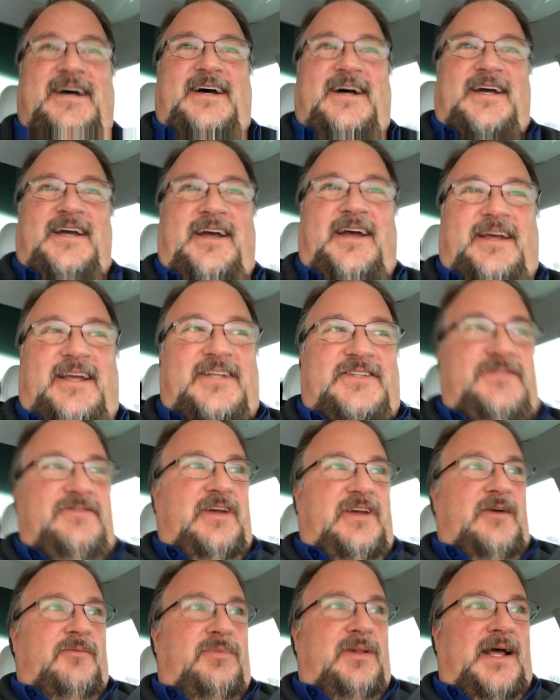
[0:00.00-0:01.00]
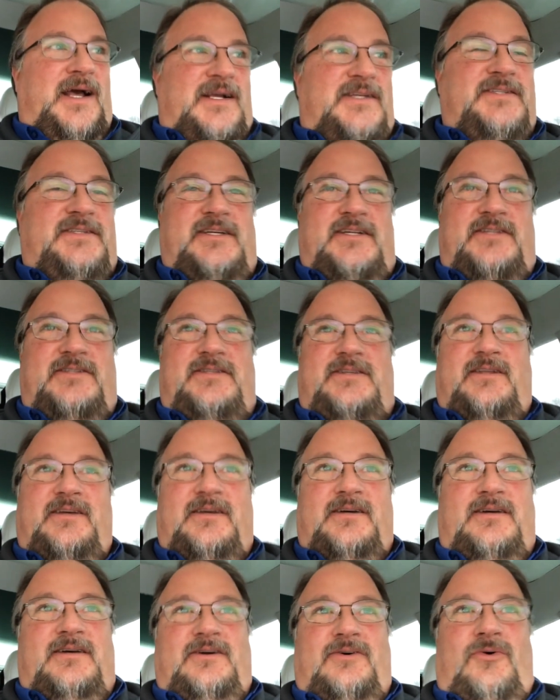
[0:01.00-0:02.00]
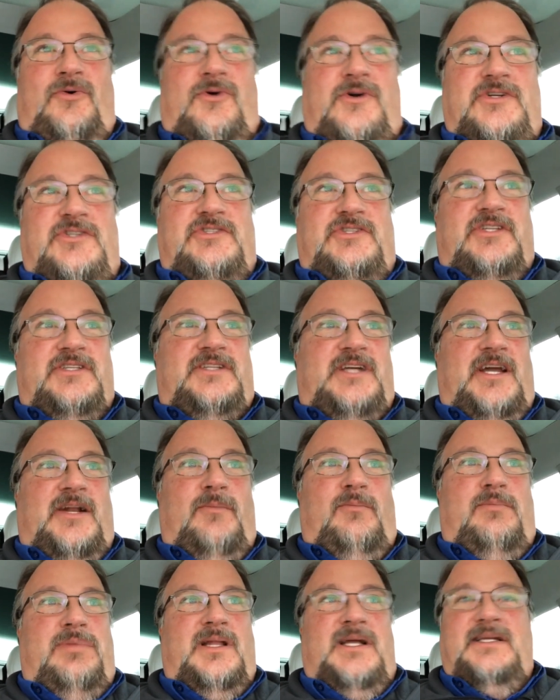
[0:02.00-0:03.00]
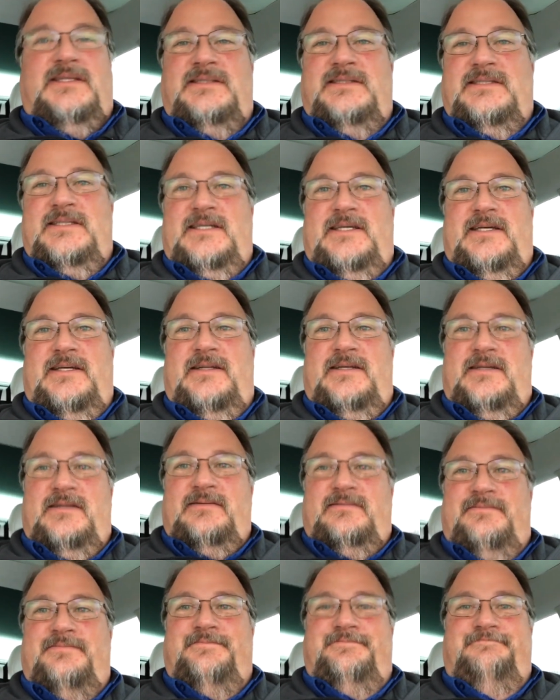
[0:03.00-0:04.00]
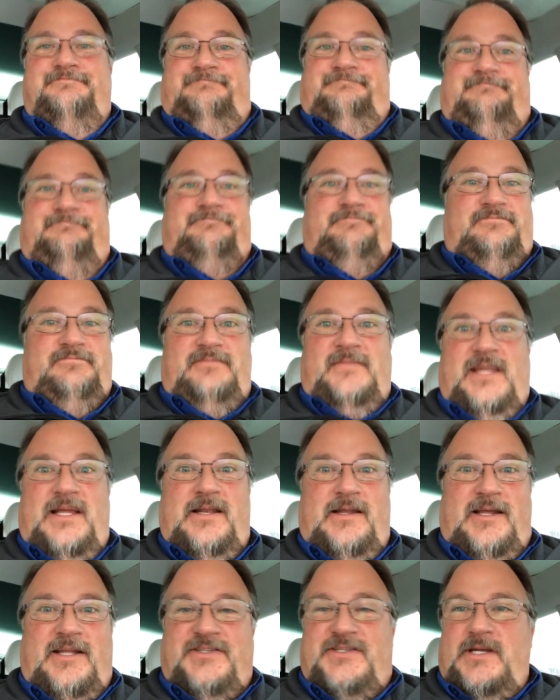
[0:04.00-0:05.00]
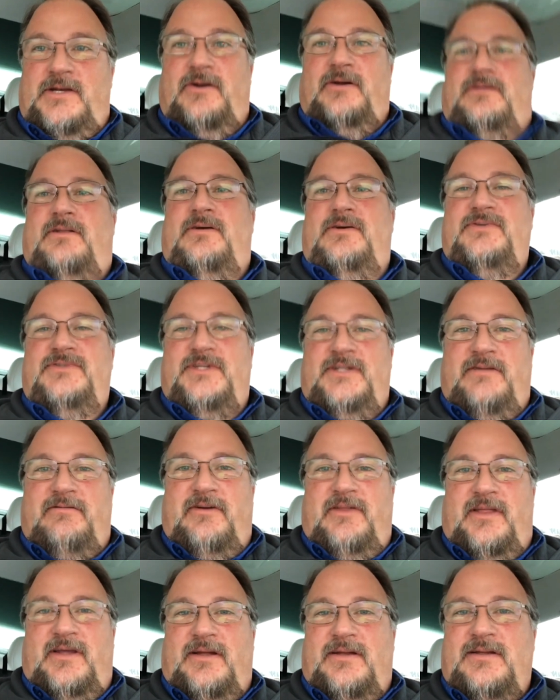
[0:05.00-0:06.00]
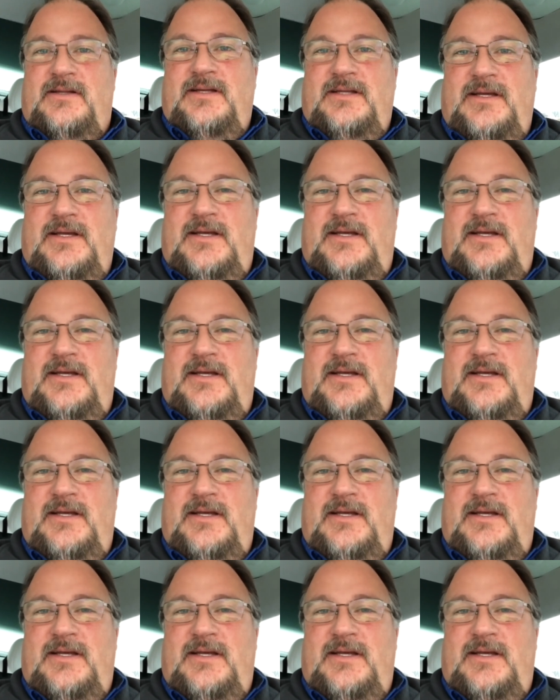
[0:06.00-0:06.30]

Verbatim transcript: I, I, guess if you have black seats, the orange just kind of blends in and, then it gets on your clothes and everything.